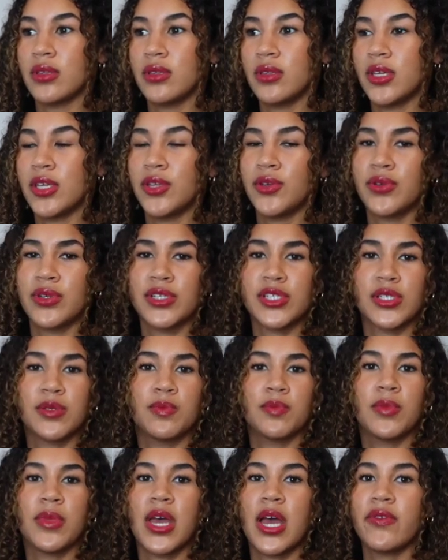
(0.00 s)
like, you can just
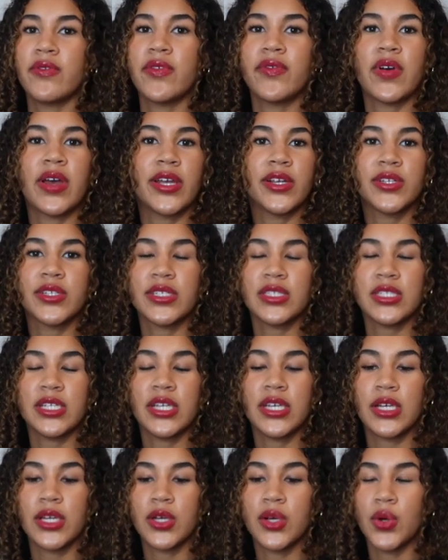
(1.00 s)
have a Fire
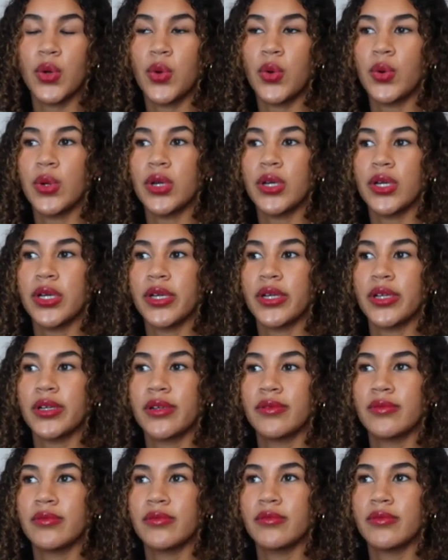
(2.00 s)
Stick or
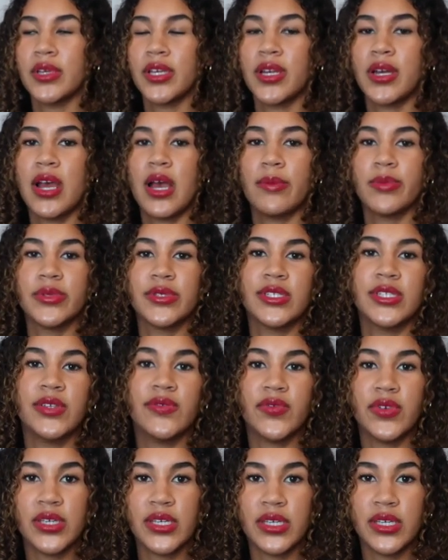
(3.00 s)
like an Apple
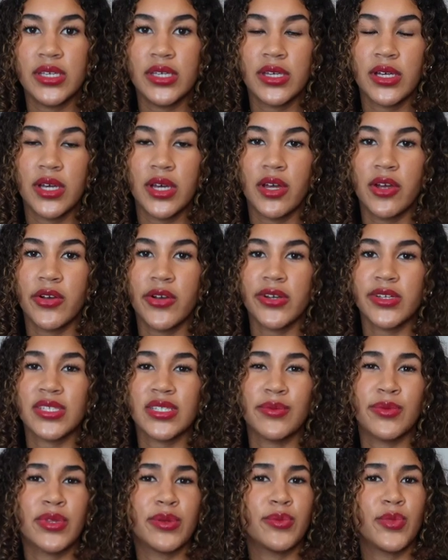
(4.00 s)
TV, or
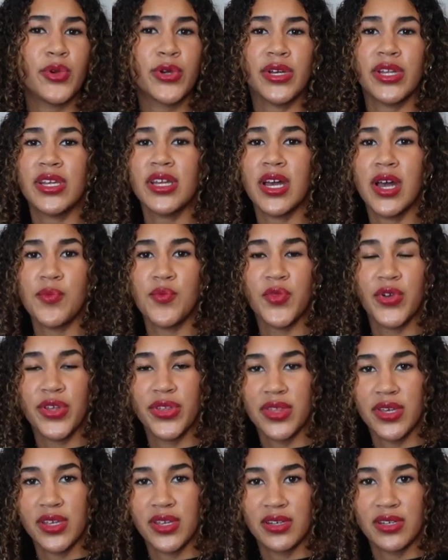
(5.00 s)
some of them already come
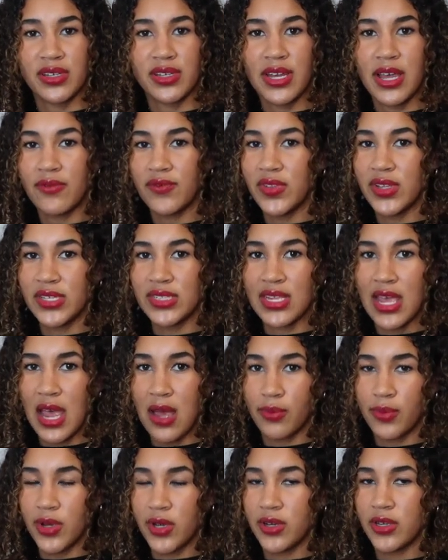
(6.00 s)
with like Netflix
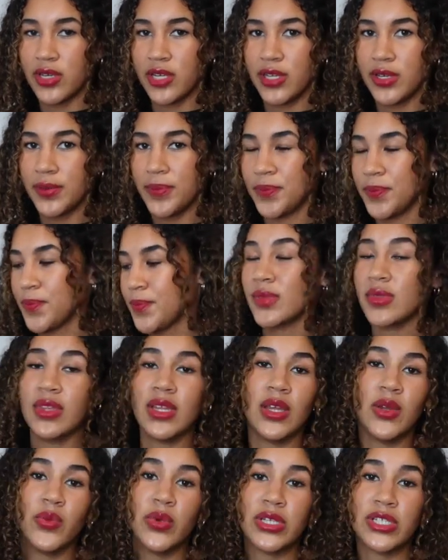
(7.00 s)
app on it,
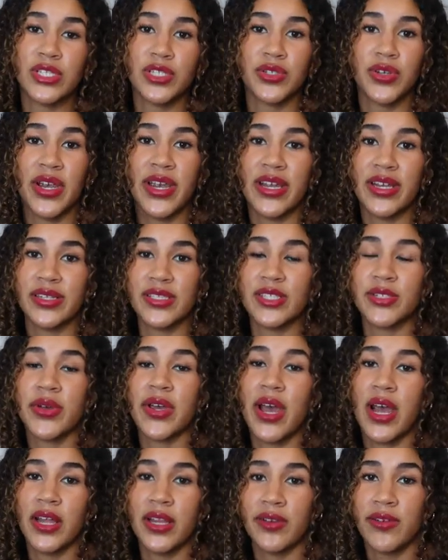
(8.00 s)
which is great. So I
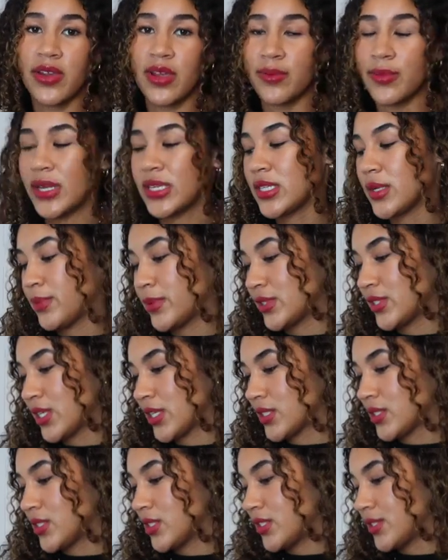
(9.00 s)
highly recommend a
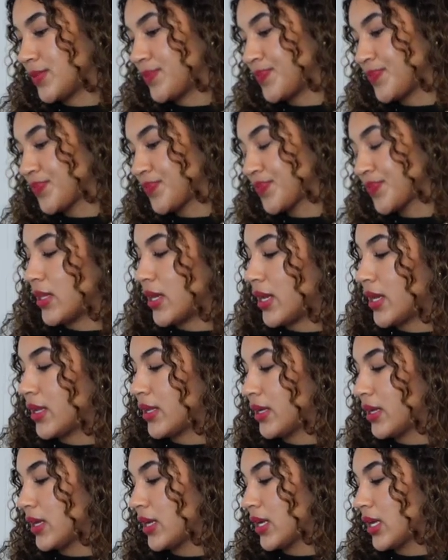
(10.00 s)
projector. And
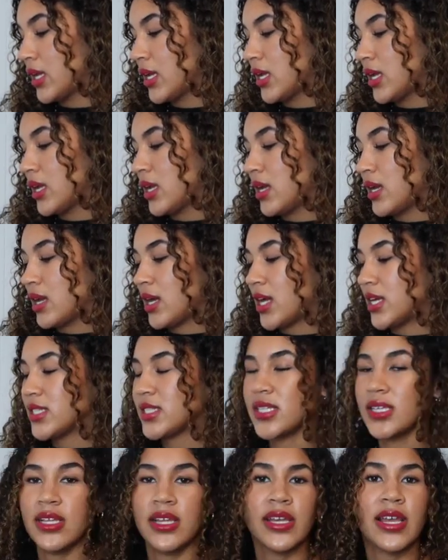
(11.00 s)
then I'd
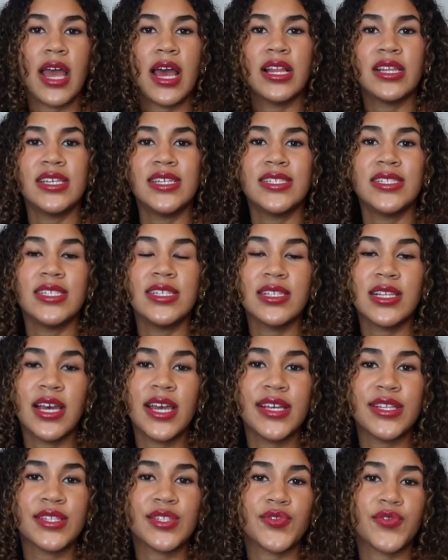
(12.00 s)
say like LED
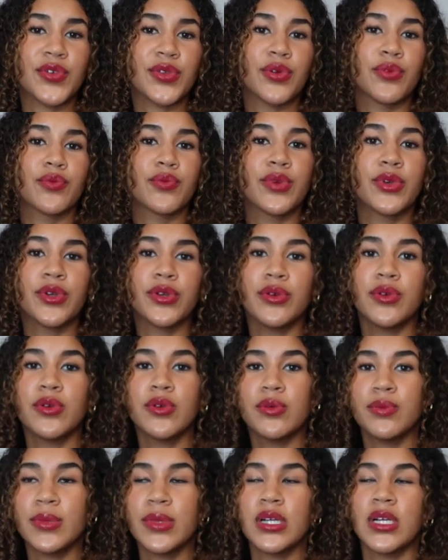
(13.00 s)
lights for the
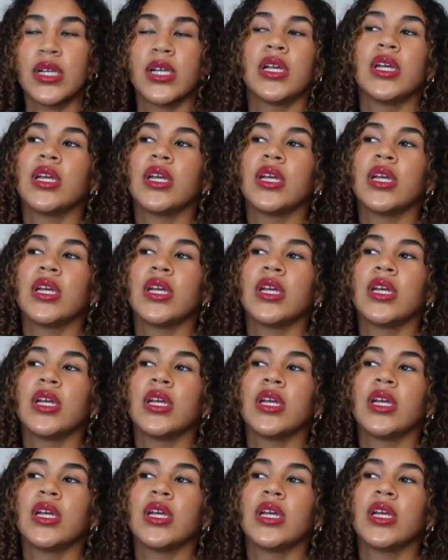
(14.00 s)
room,